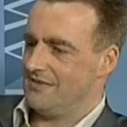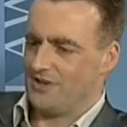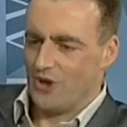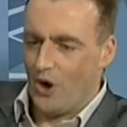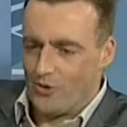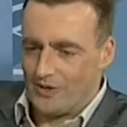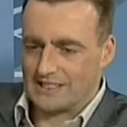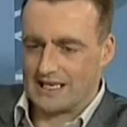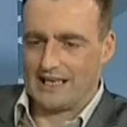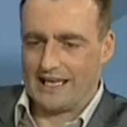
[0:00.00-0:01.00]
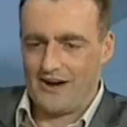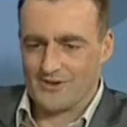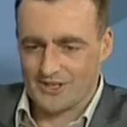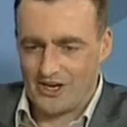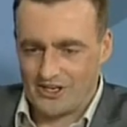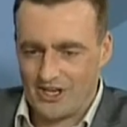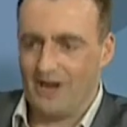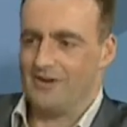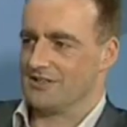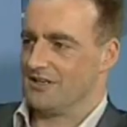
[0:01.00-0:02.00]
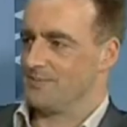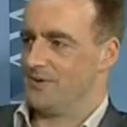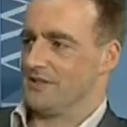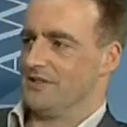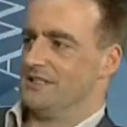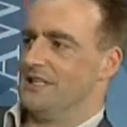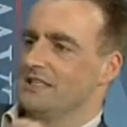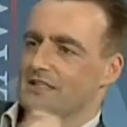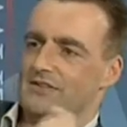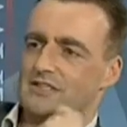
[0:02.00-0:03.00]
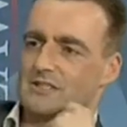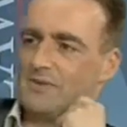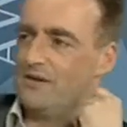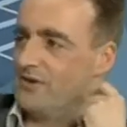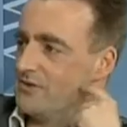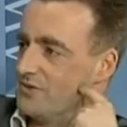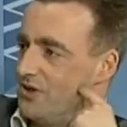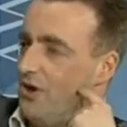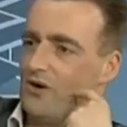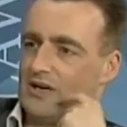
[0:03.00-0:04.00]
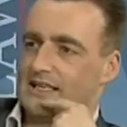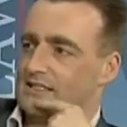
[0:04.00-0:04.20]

know exactly how it's going to go until it's put to the test, and this has been a real dog, hasn't